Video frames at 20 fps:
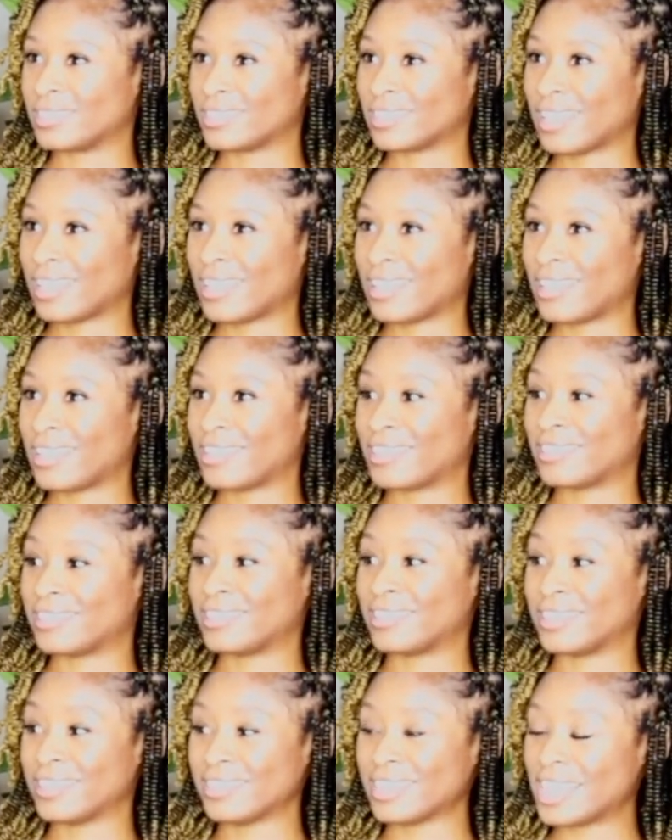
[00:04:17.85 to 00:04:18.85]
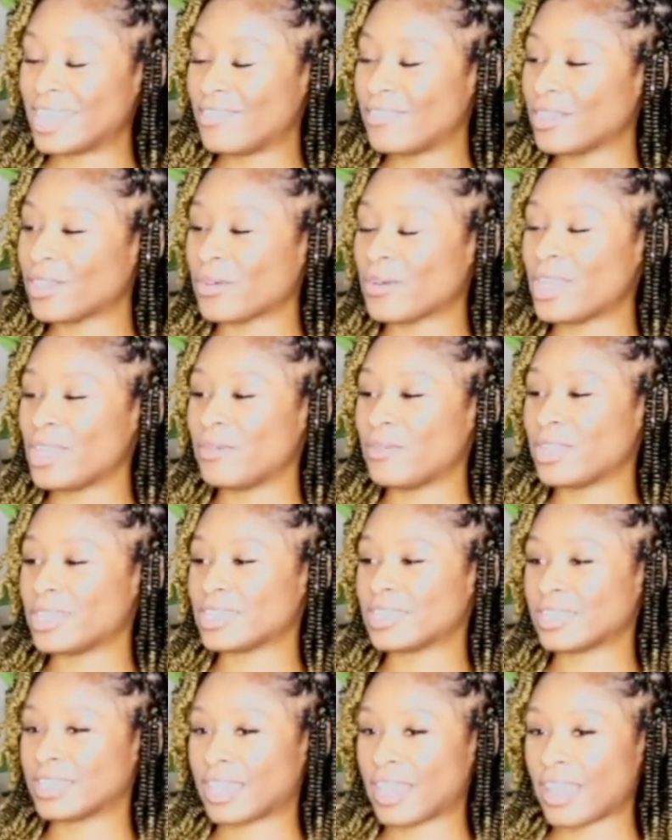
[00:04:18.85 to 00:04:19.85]
Like, even though he
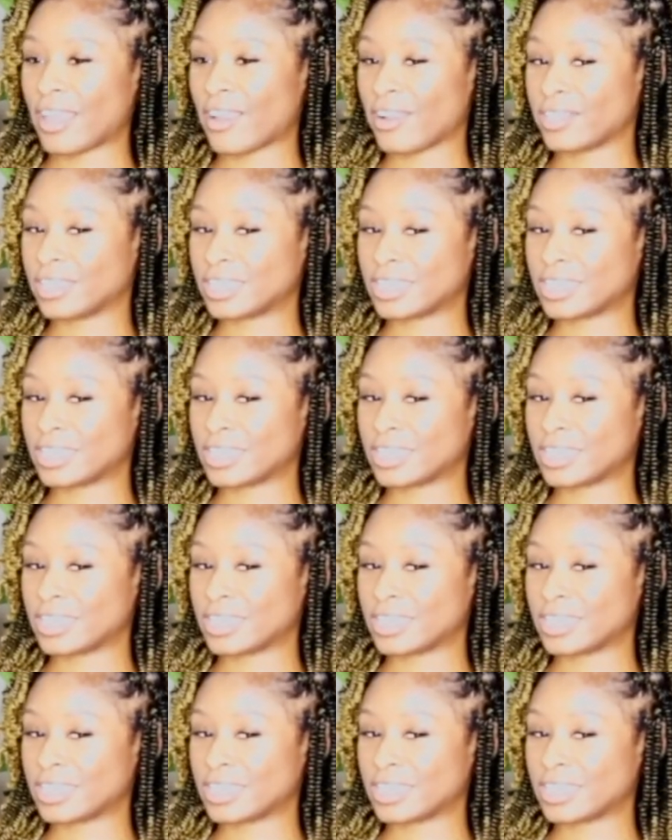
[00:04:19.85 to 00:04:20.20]
wasn't there,